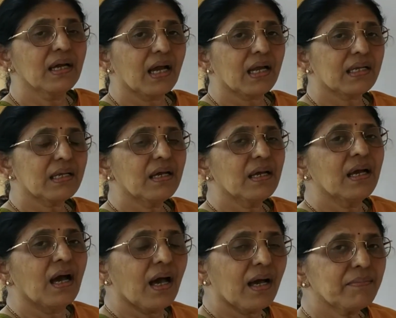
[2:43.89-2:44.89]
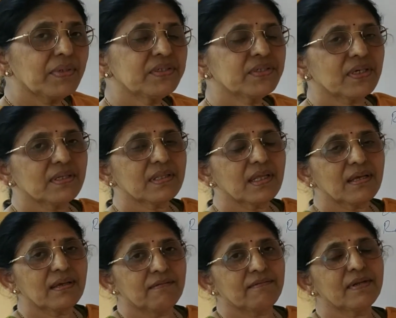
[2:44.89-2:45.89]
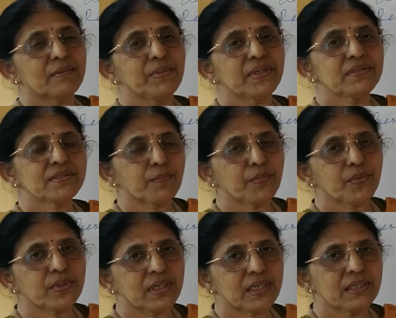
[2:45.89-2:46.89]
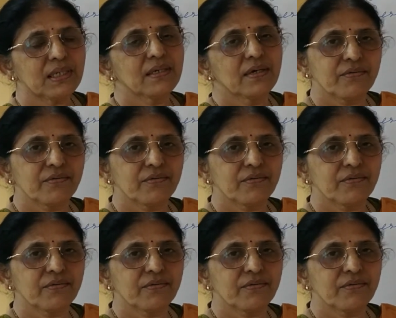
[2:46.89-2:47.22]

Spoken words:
and how much they will be supported